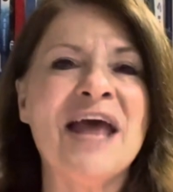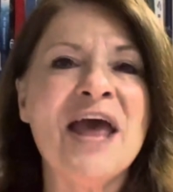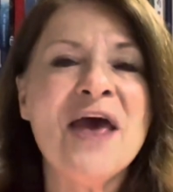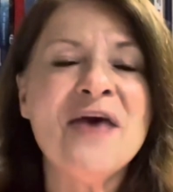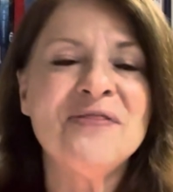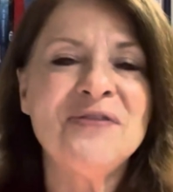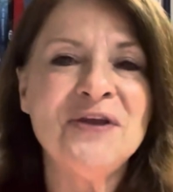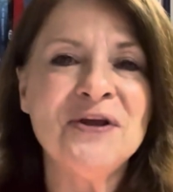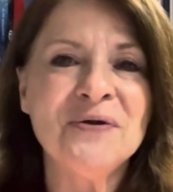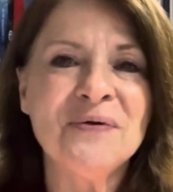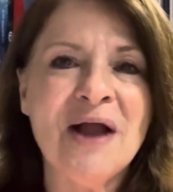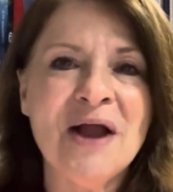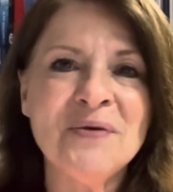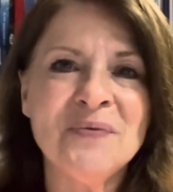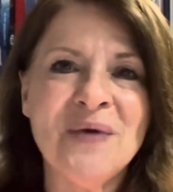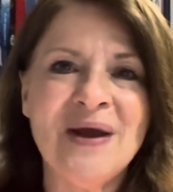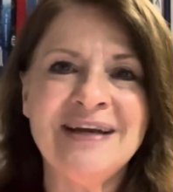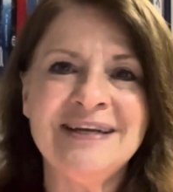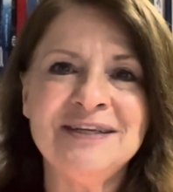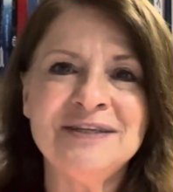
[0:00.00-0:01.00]
the year I
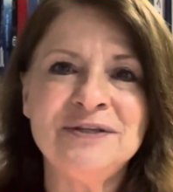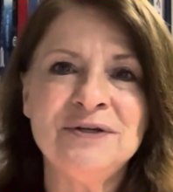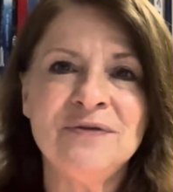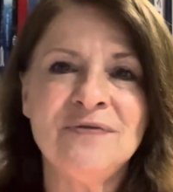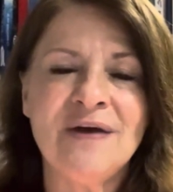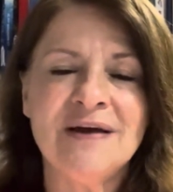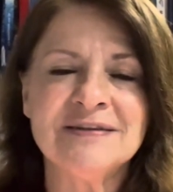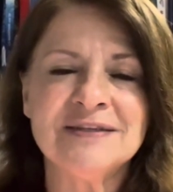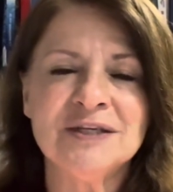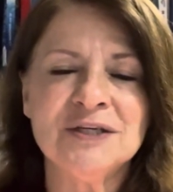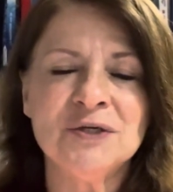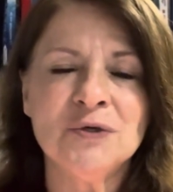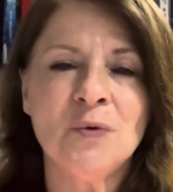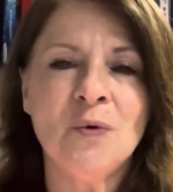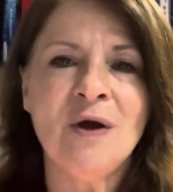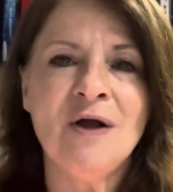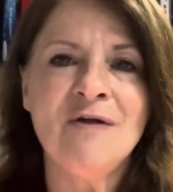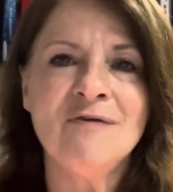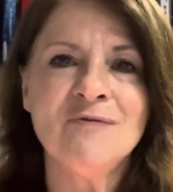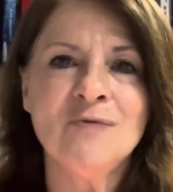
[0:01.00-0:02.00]
ran it in
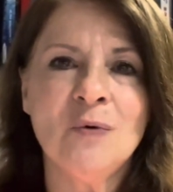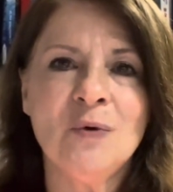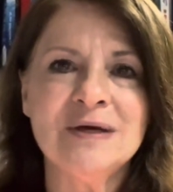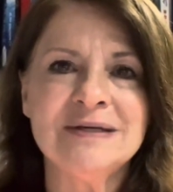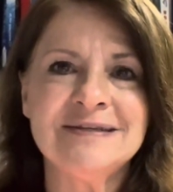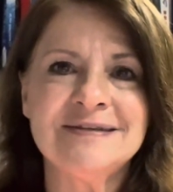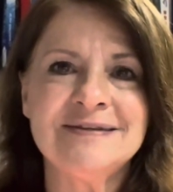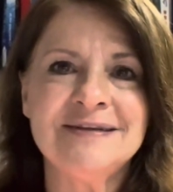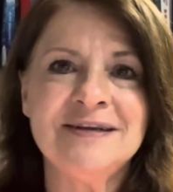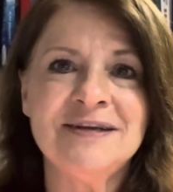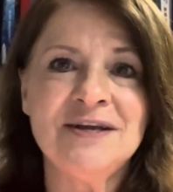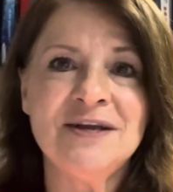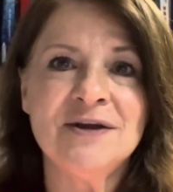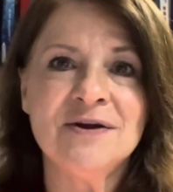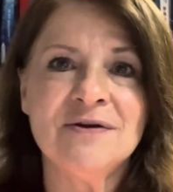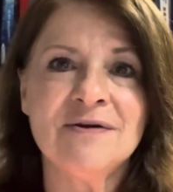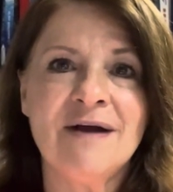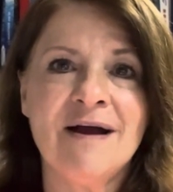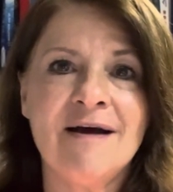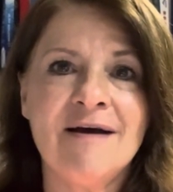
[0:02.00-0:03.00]
2012 was the
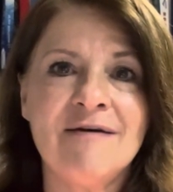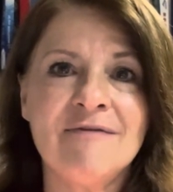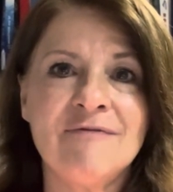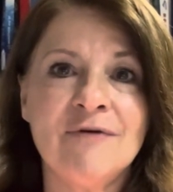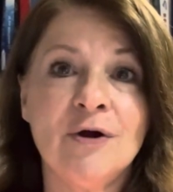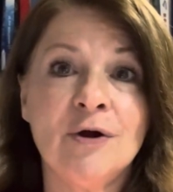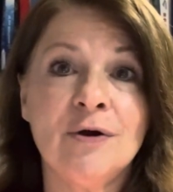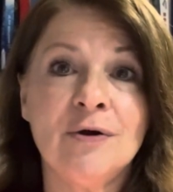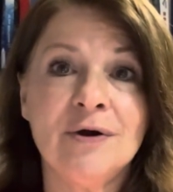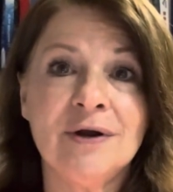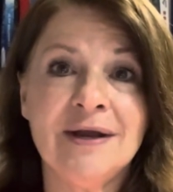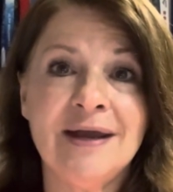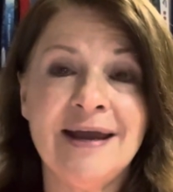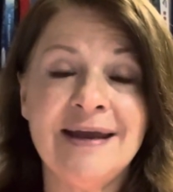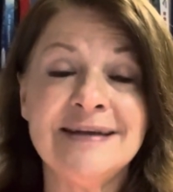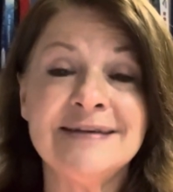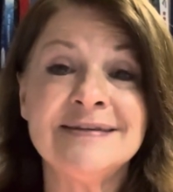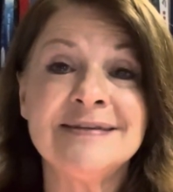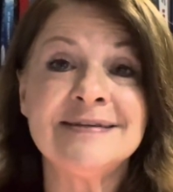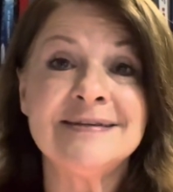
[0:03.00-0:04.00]
year of
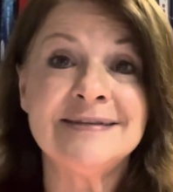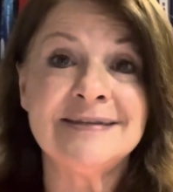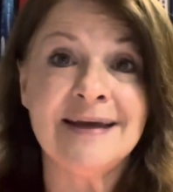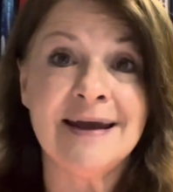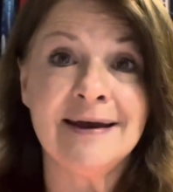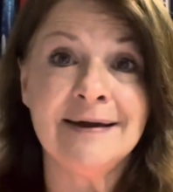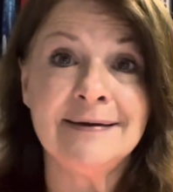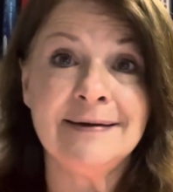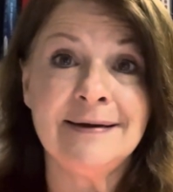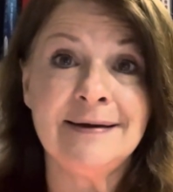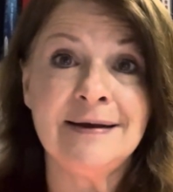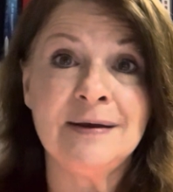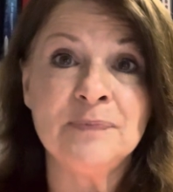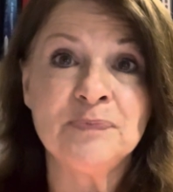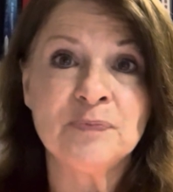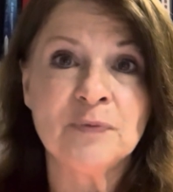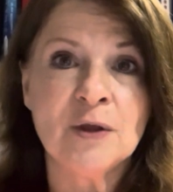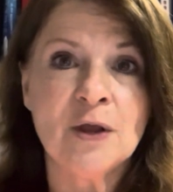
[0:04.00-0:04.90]
Hurricane Sandy.